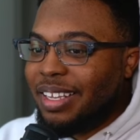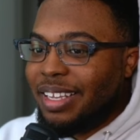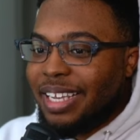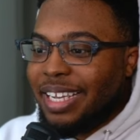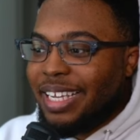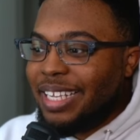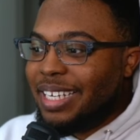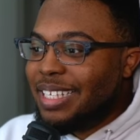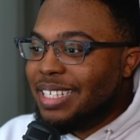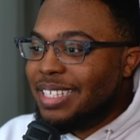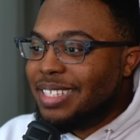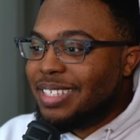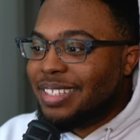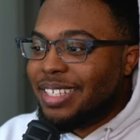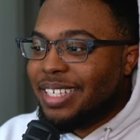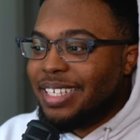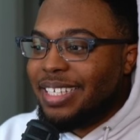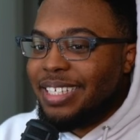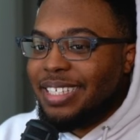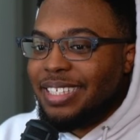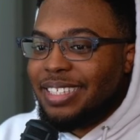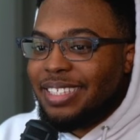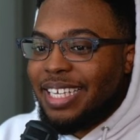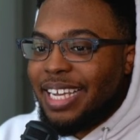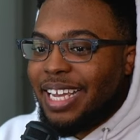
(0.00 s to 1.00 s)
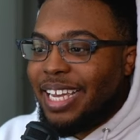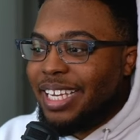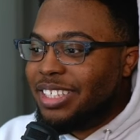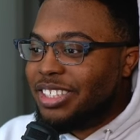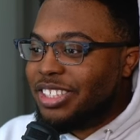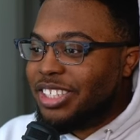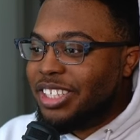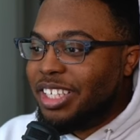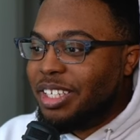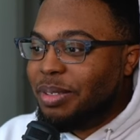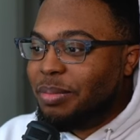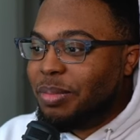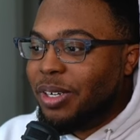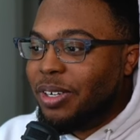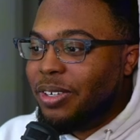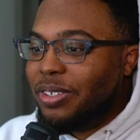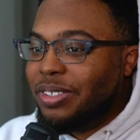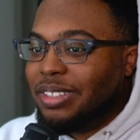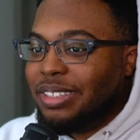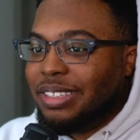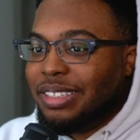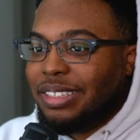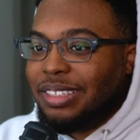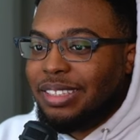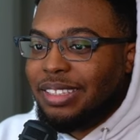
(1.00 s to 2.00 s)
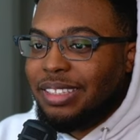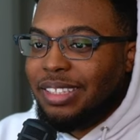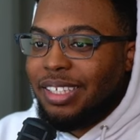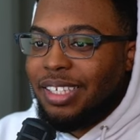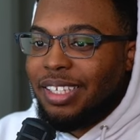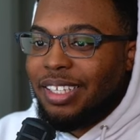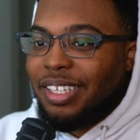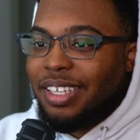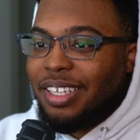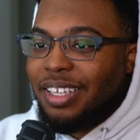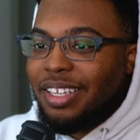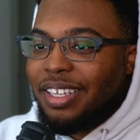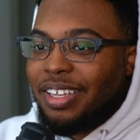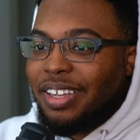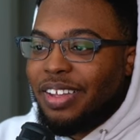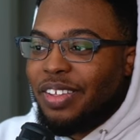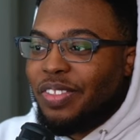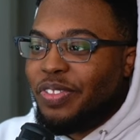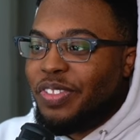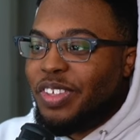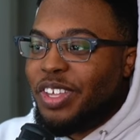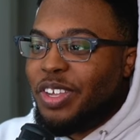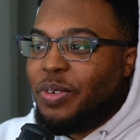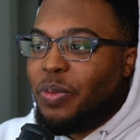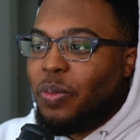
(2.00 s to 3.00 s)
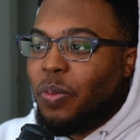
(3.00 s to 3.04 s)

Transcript: It is, it is Yanqing, bro. The